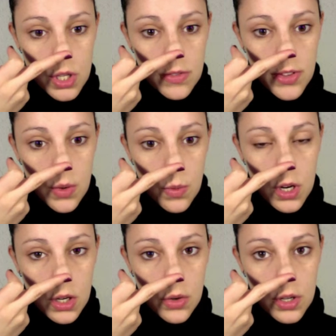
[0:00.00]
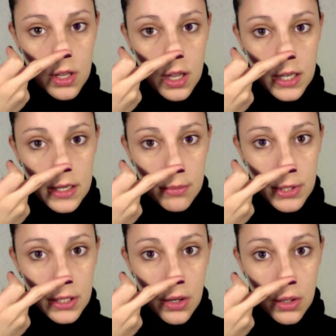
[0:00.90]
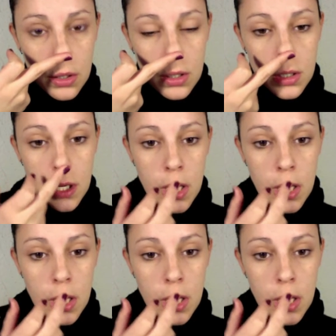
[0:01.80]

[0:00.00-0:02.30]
if you want to look a little bit longer,